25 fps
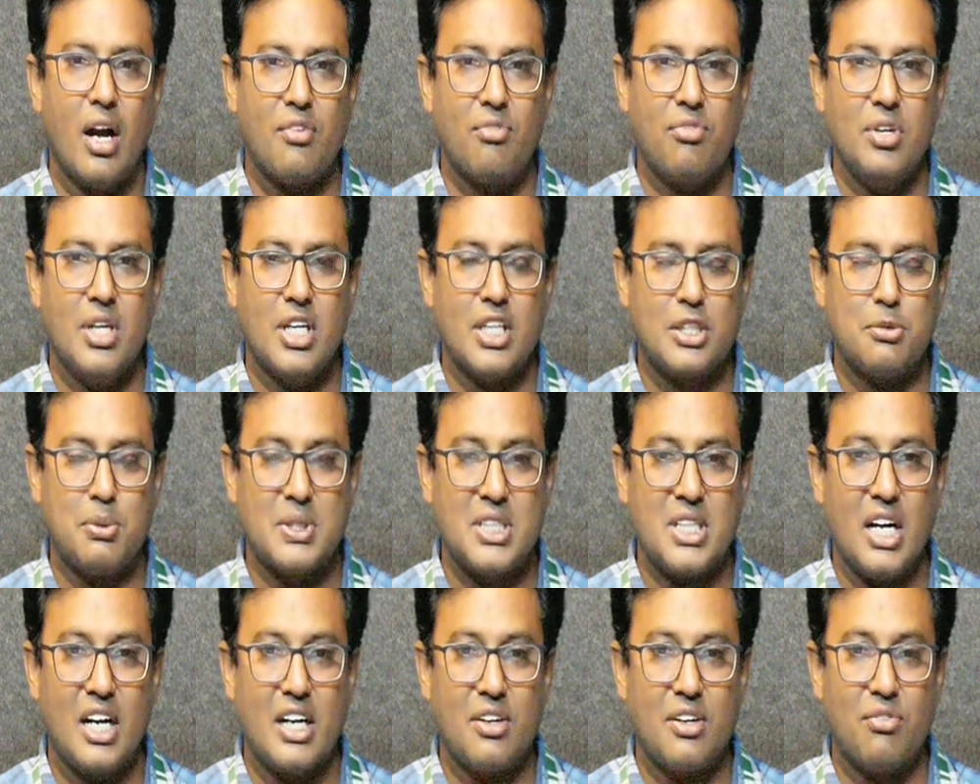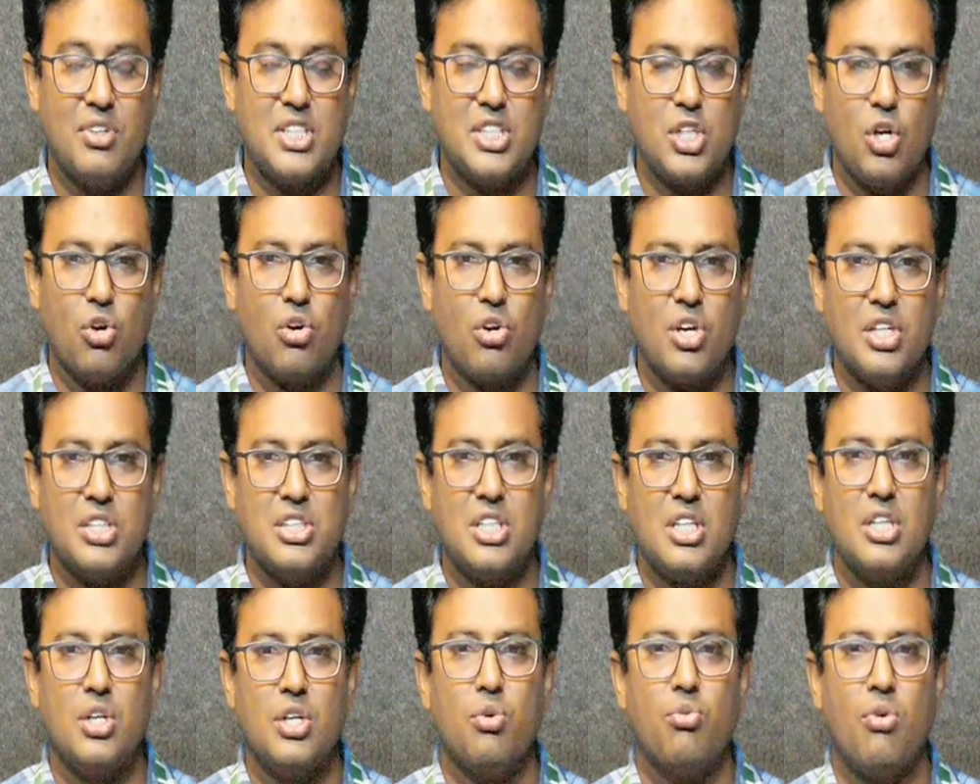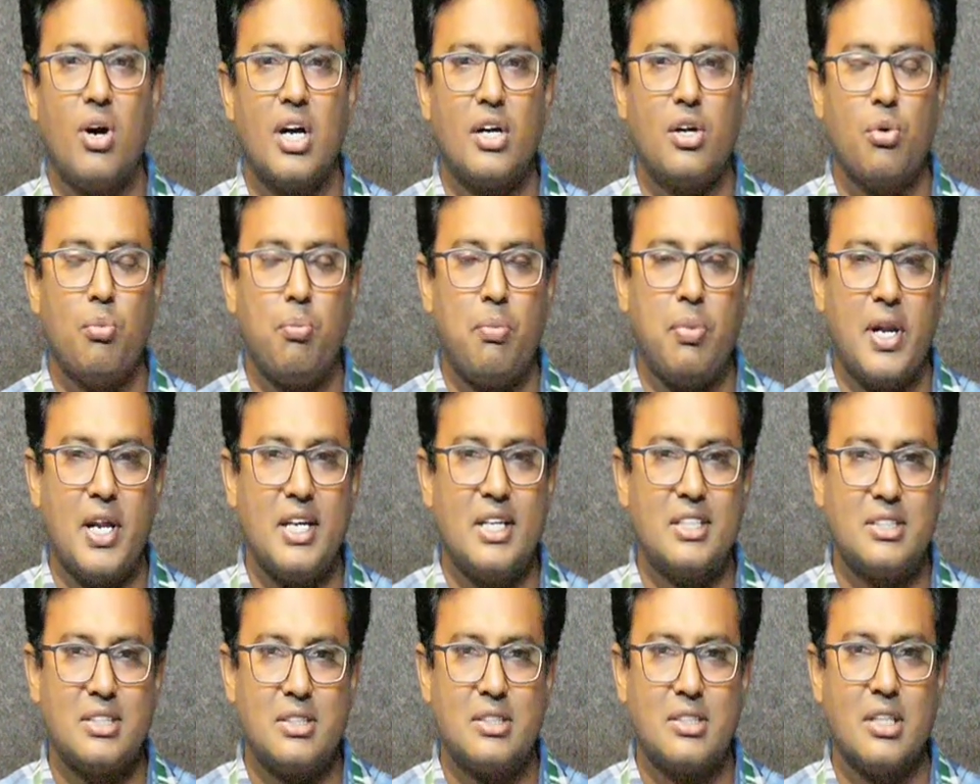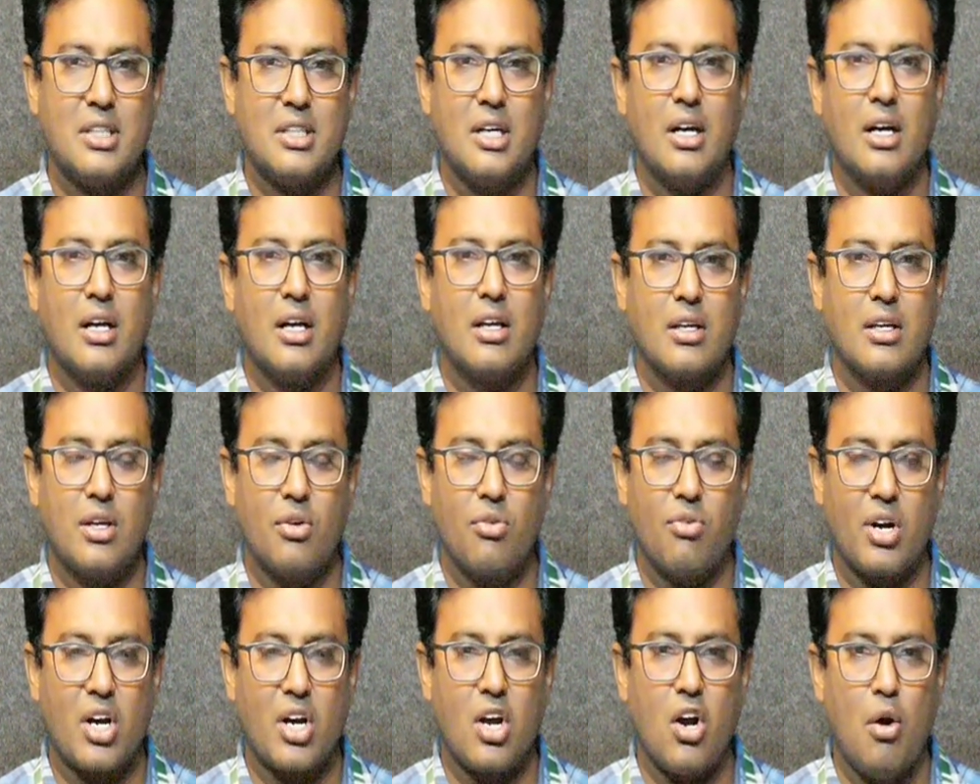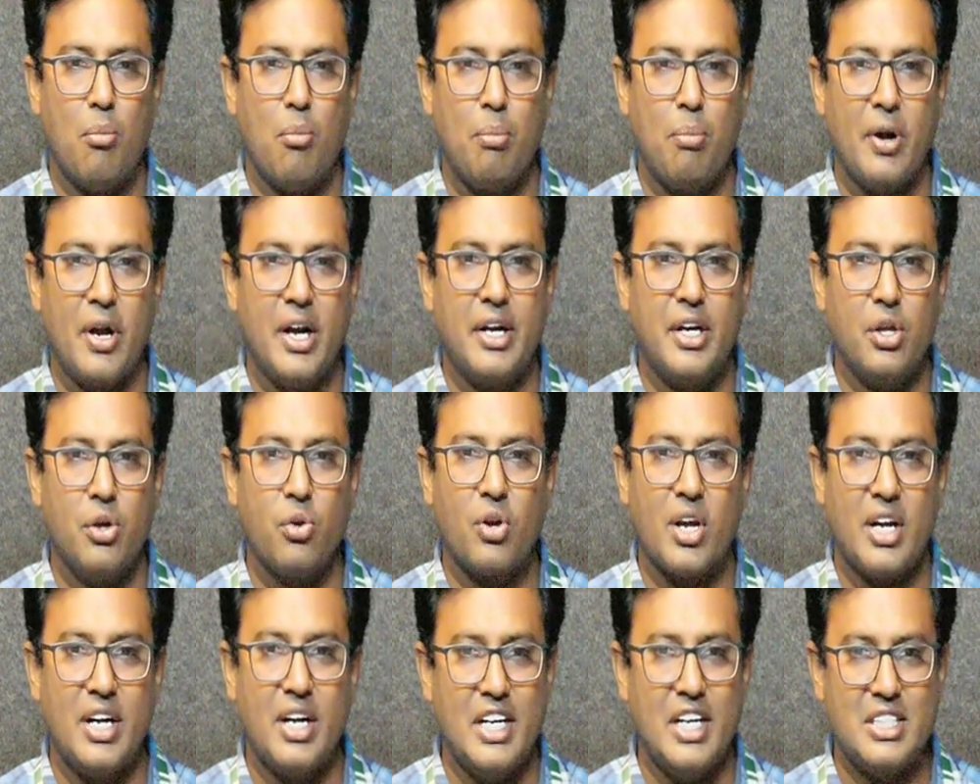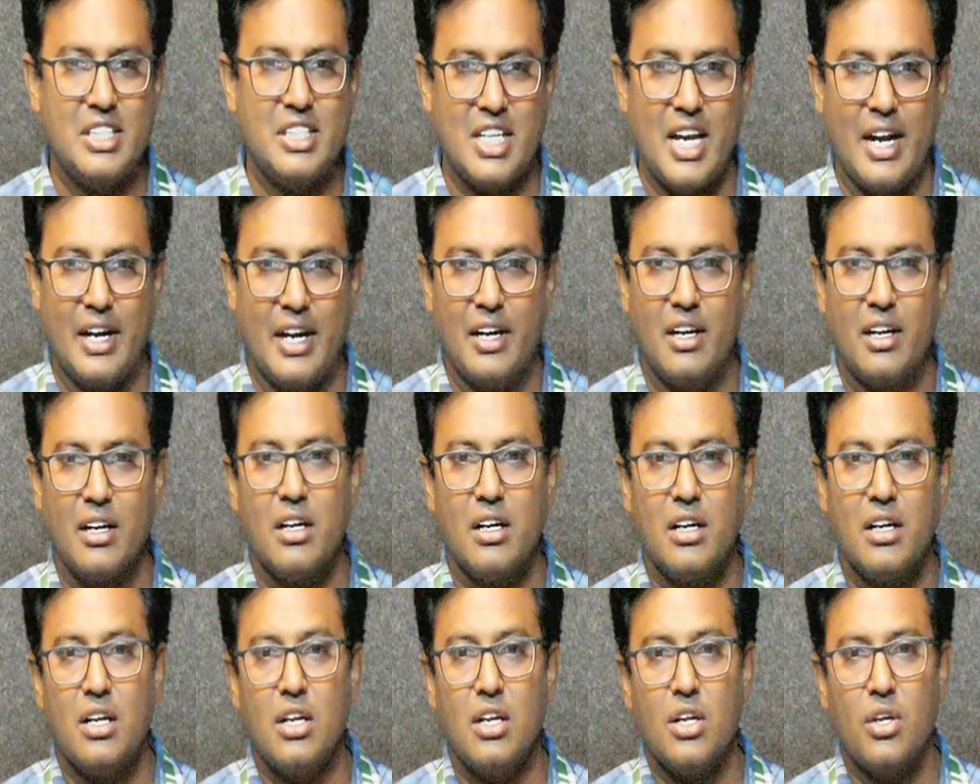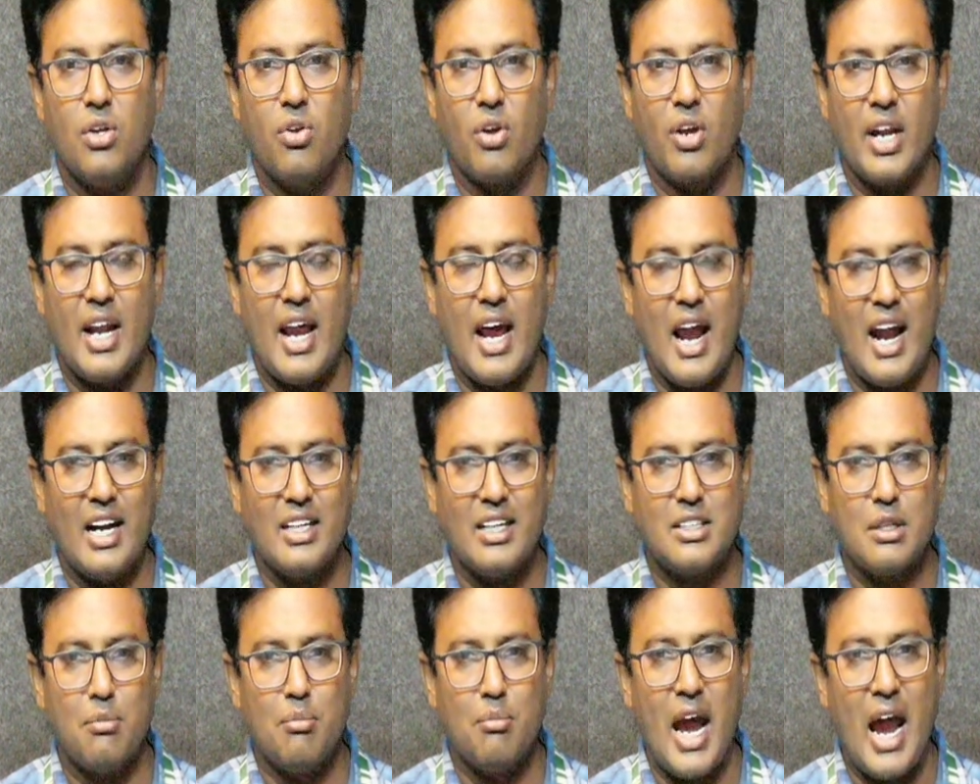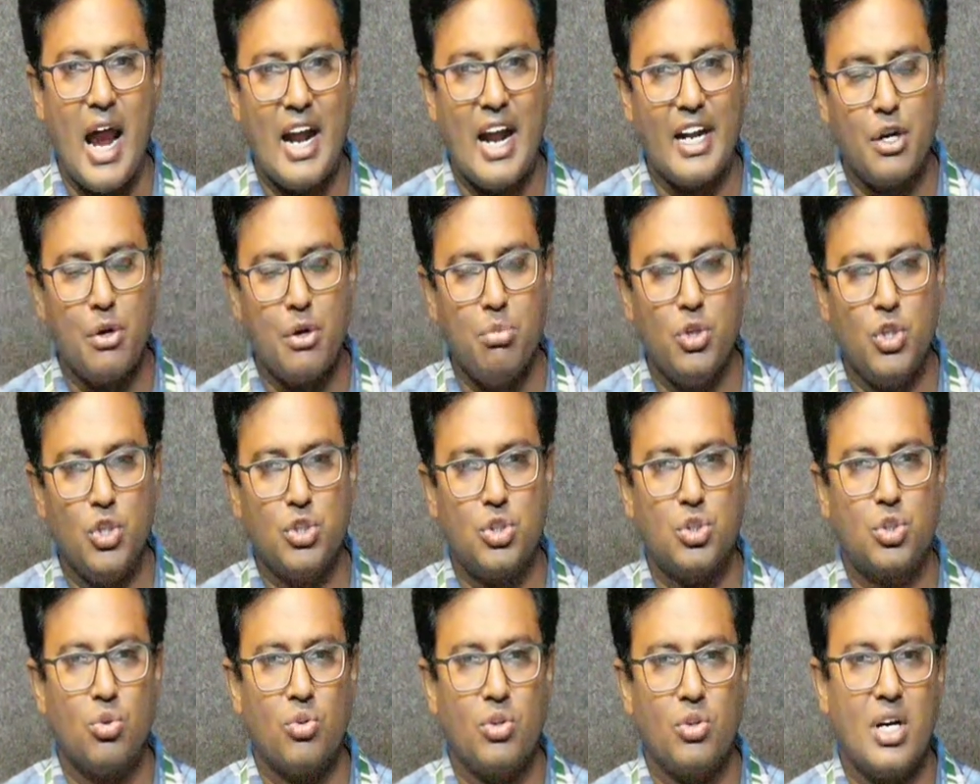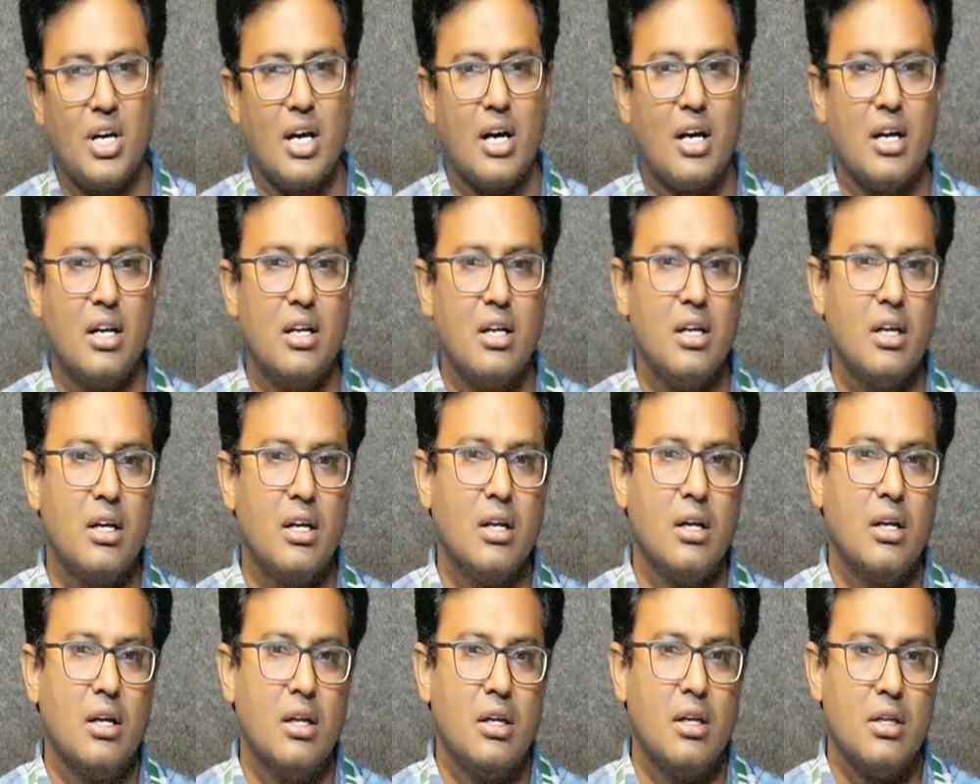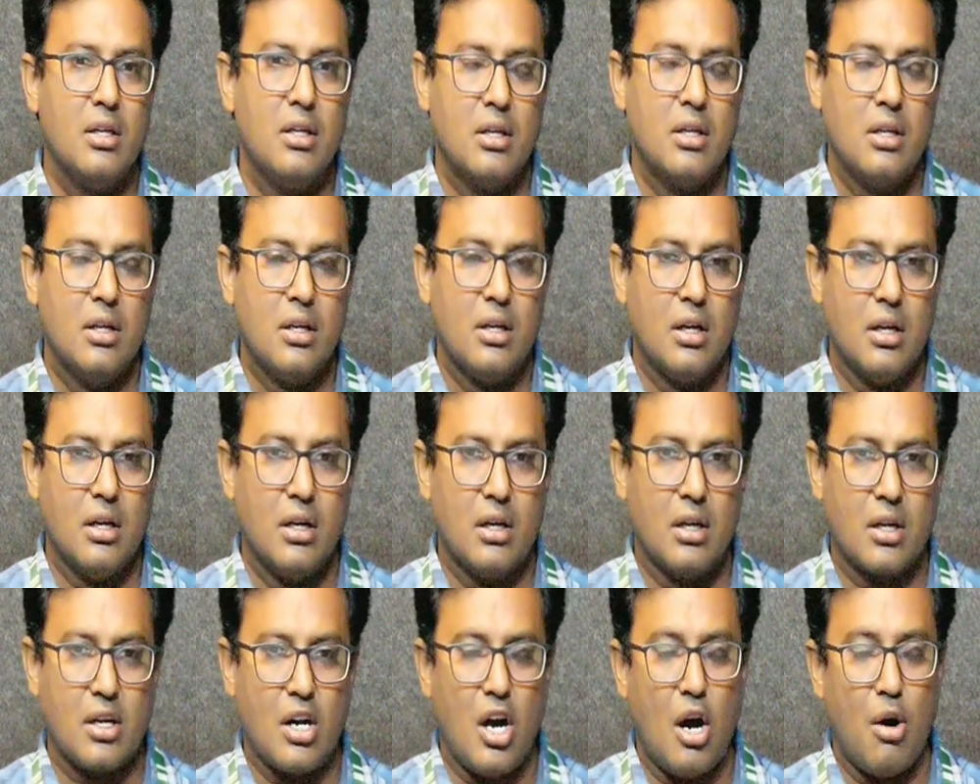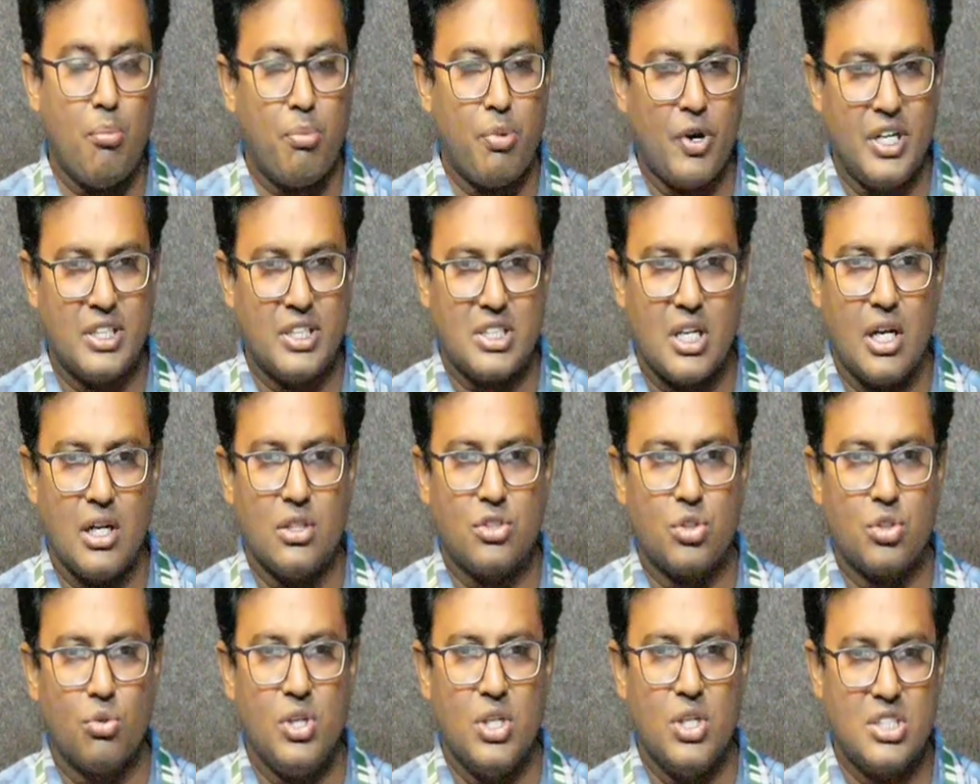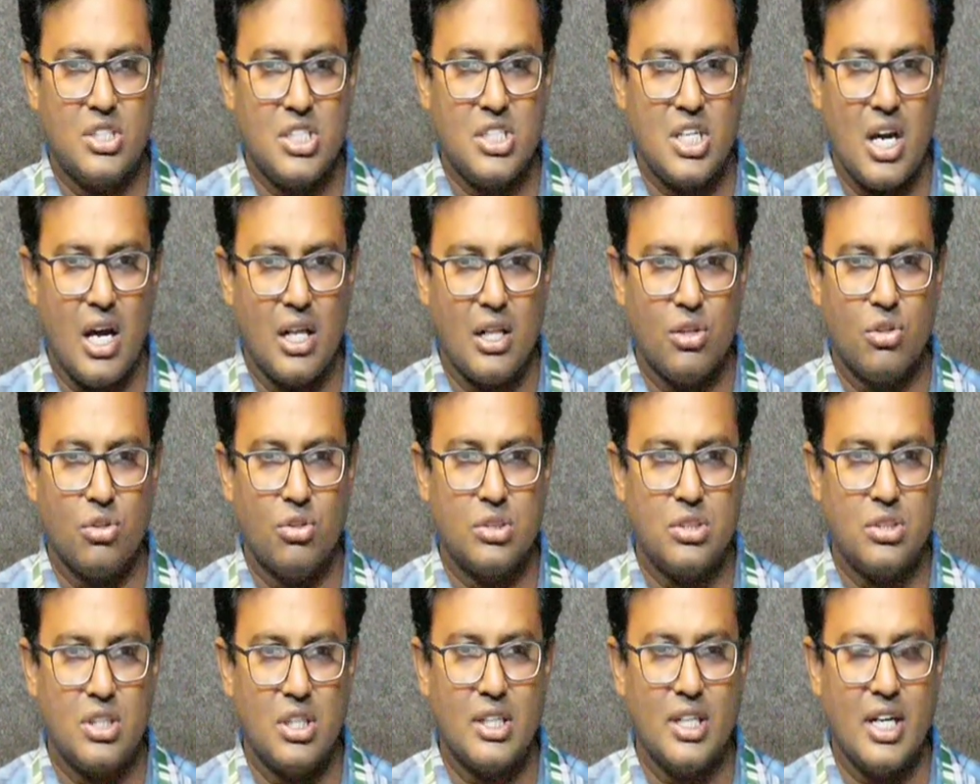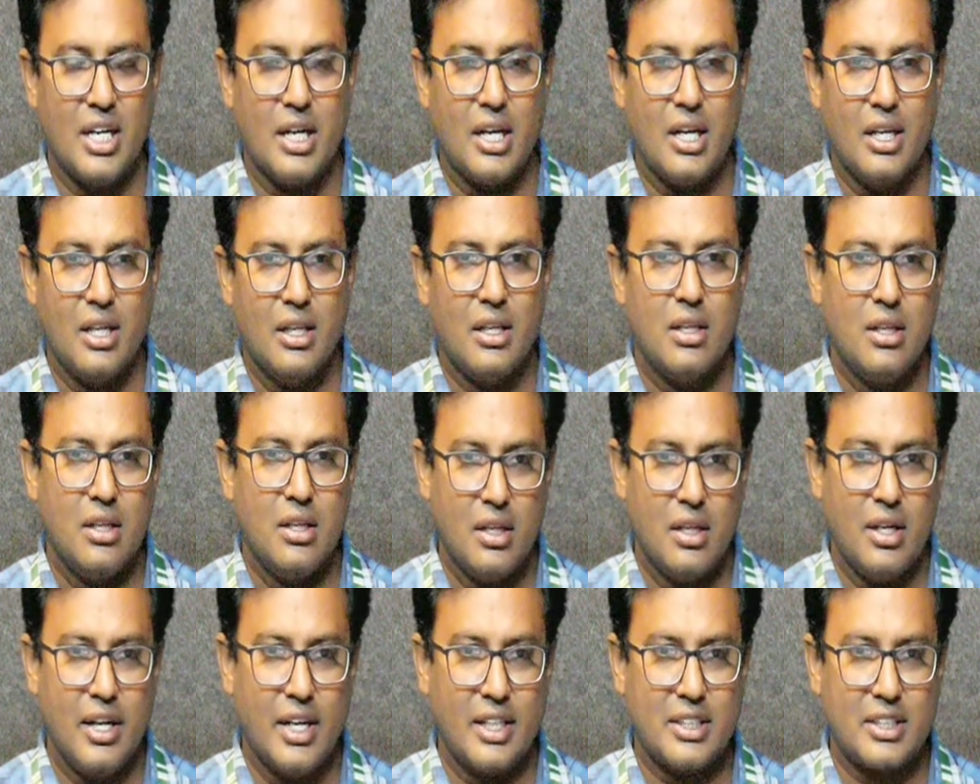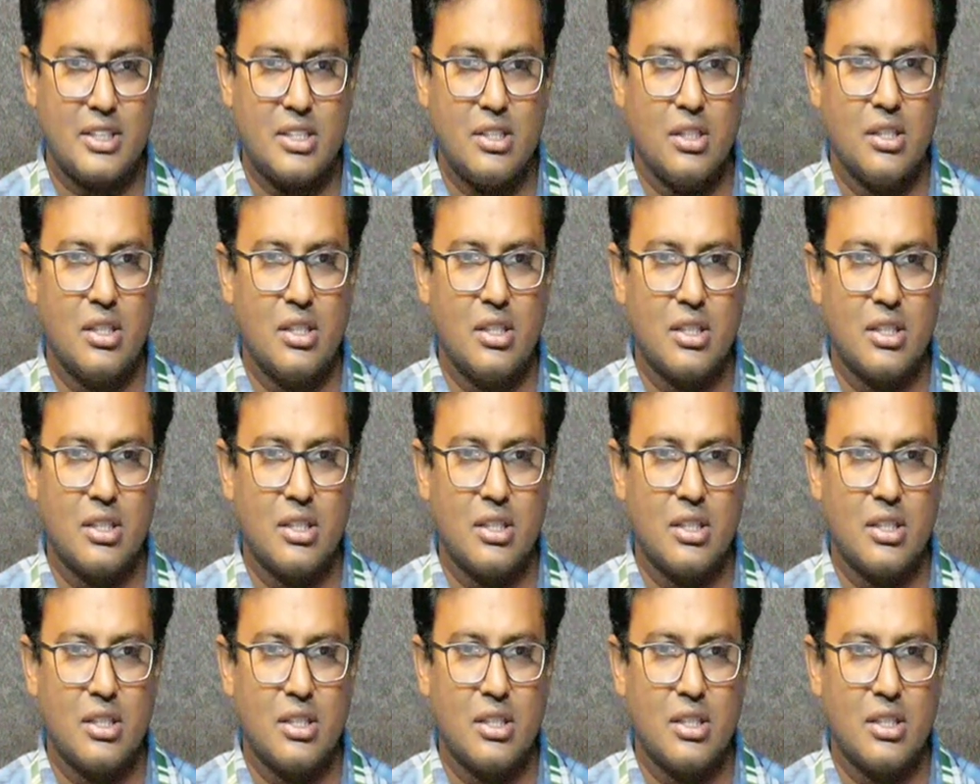especially at which location you want to place your component, you can decide. You can add some attributes to the components also. We will see all those in the next